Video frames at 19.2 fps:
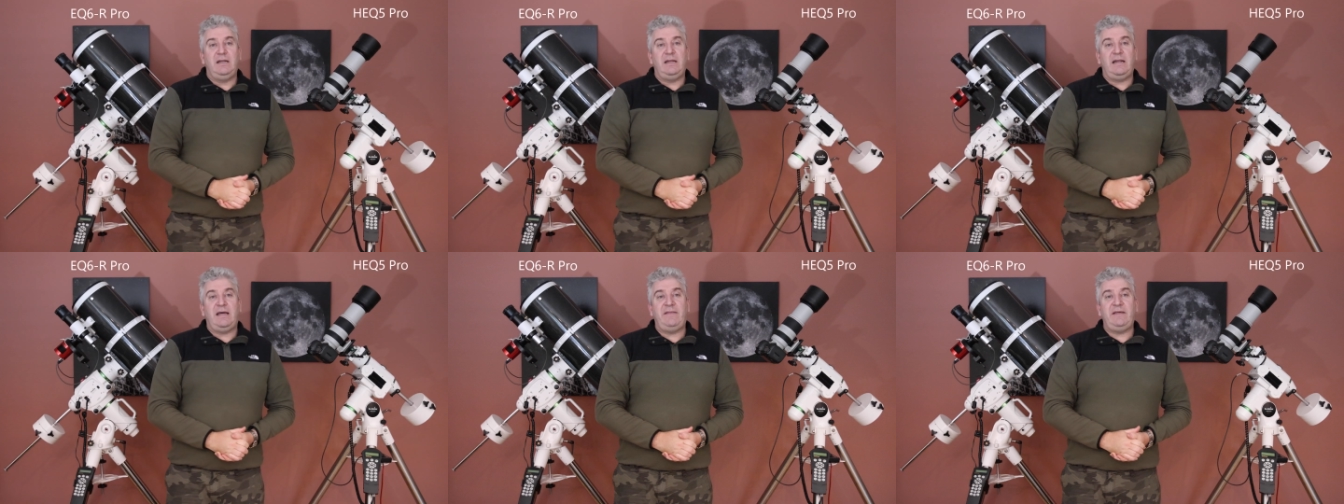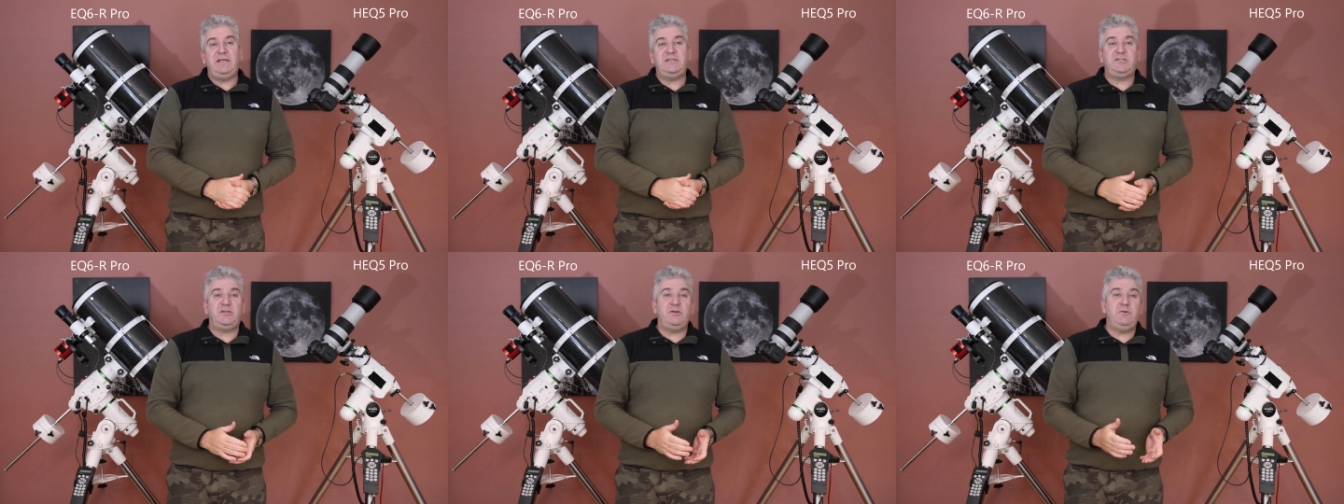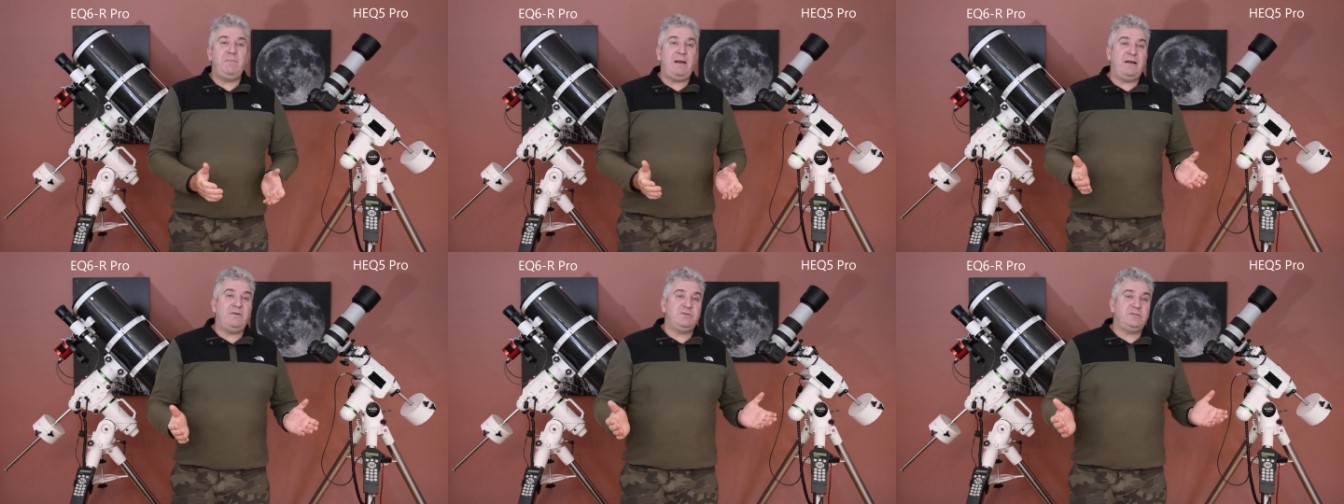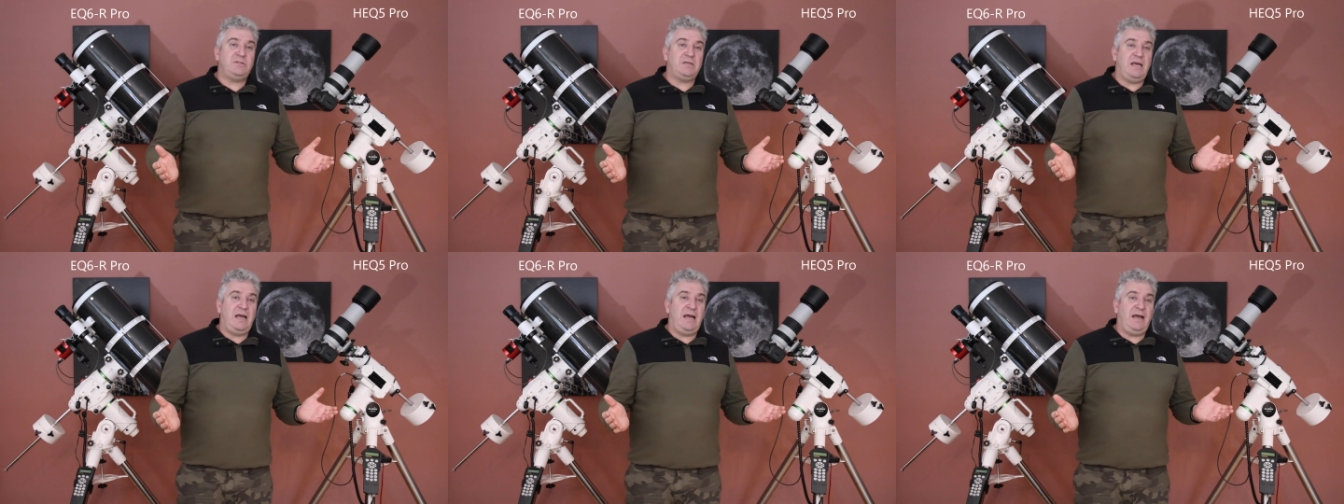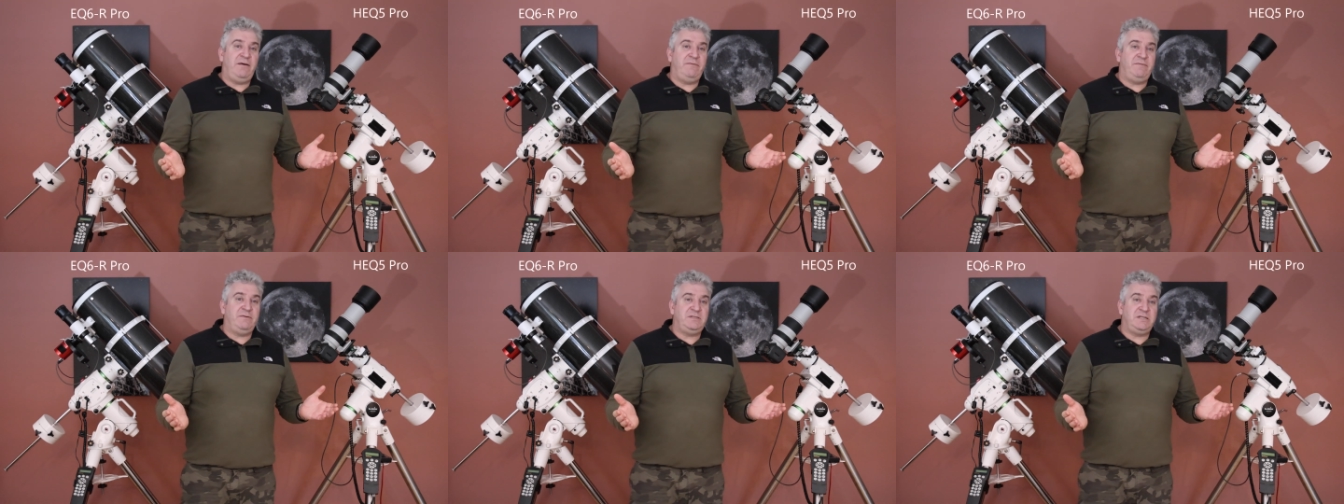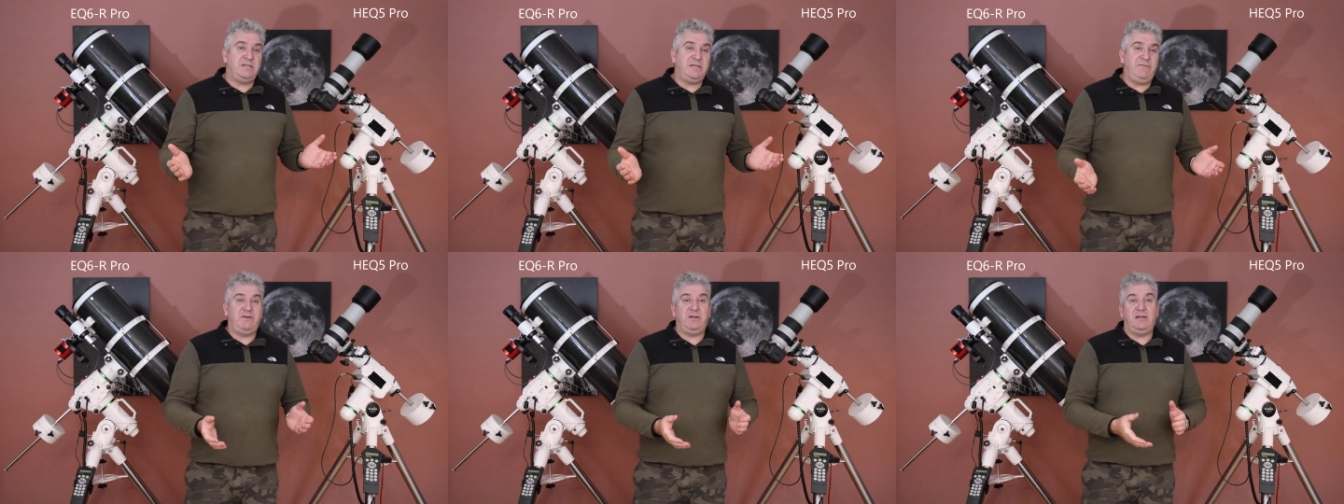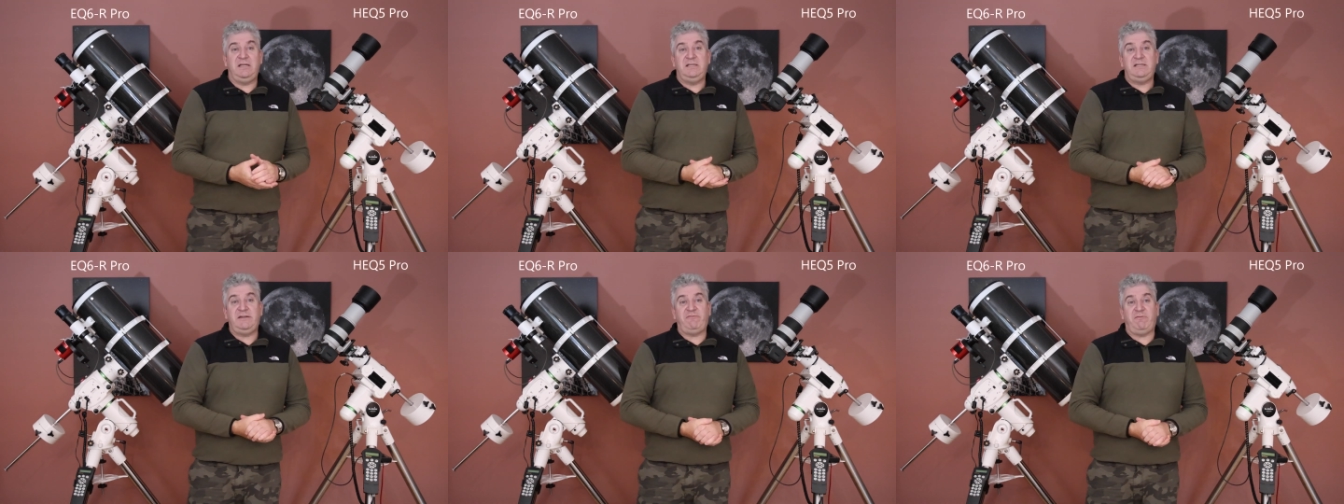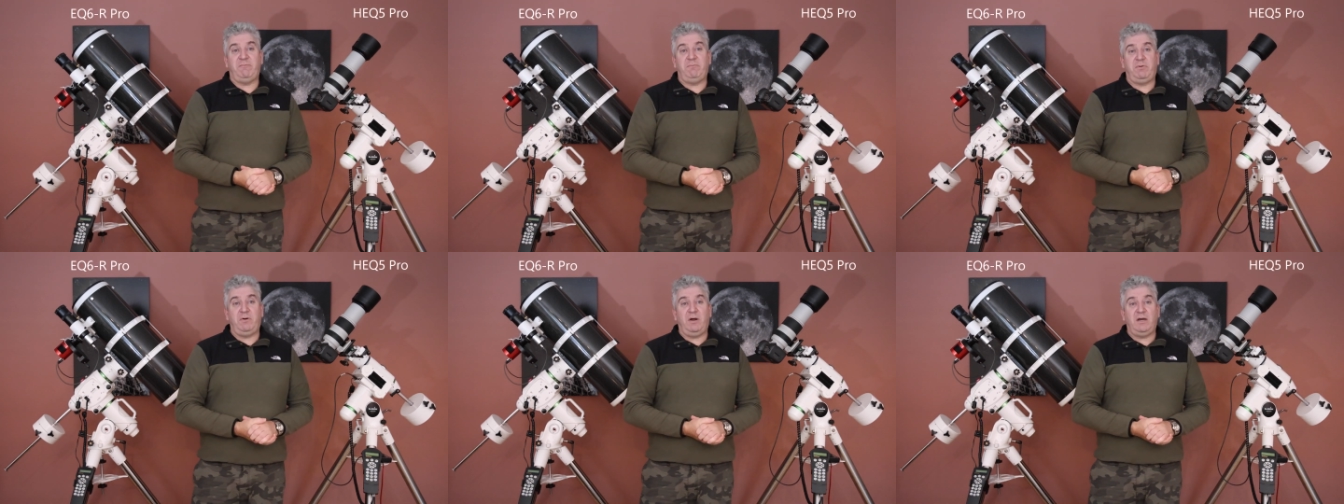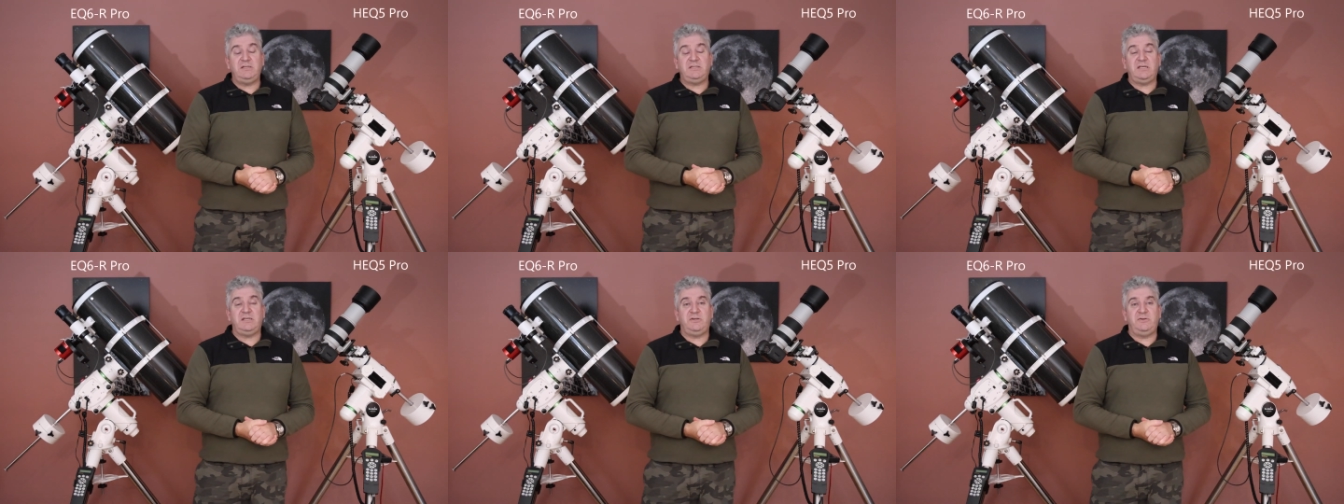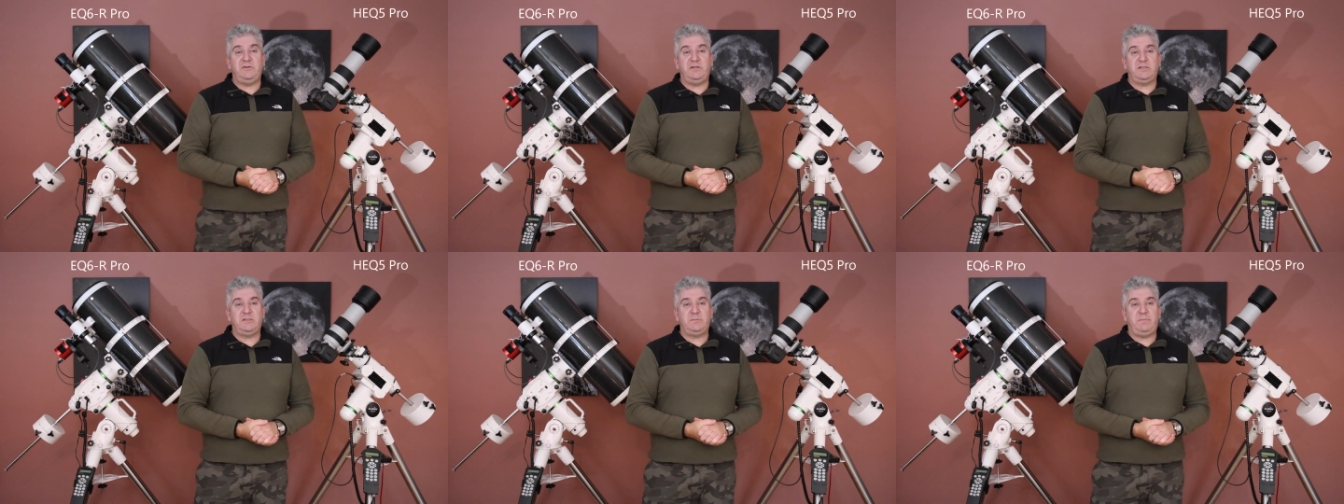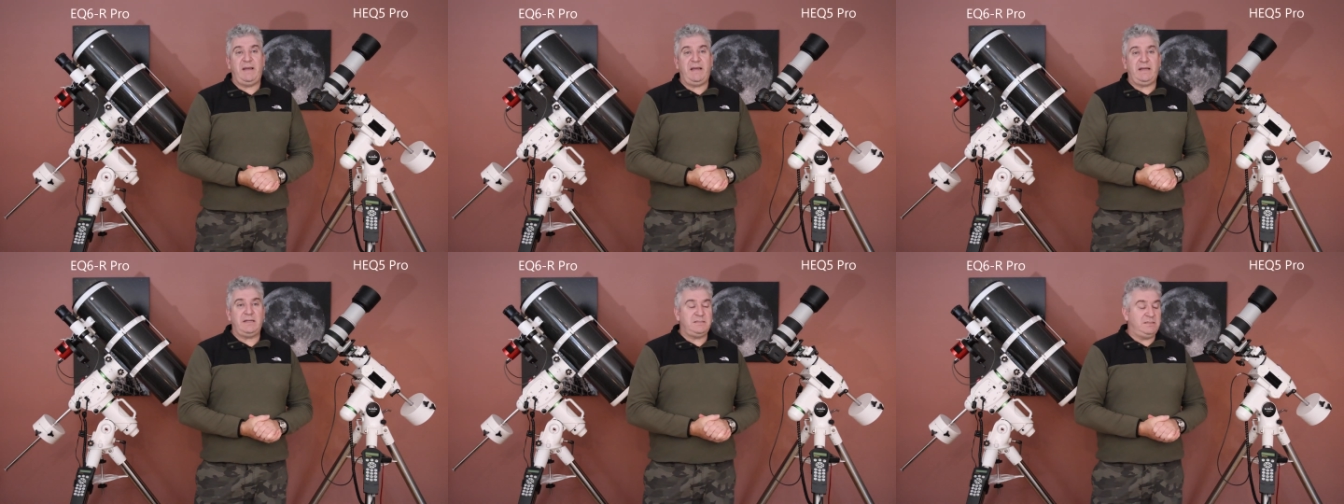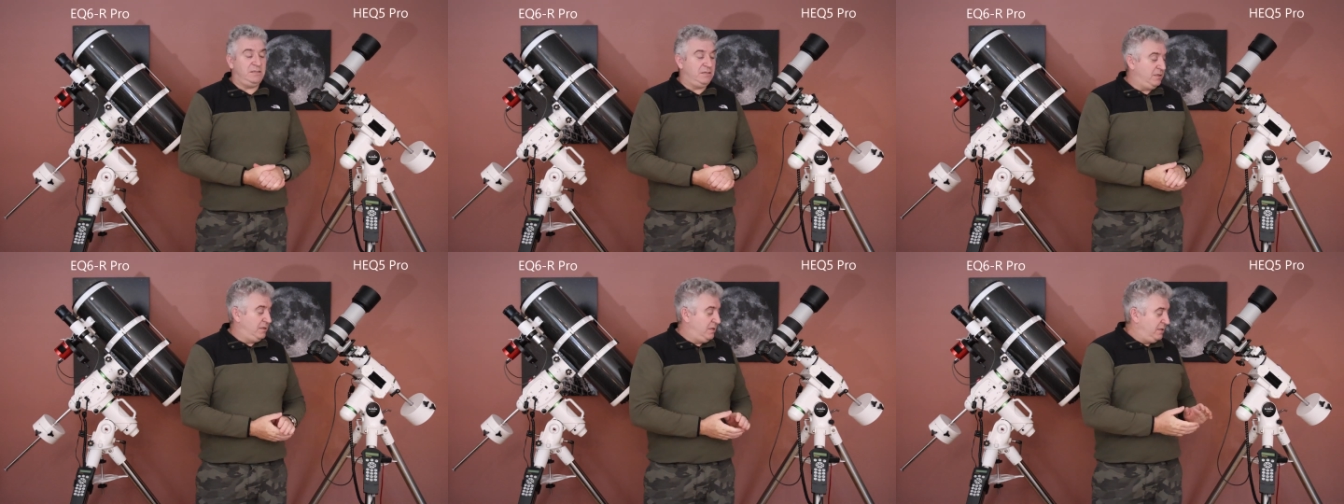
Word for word: Now these two mounts have a significantly different price as you'd expect.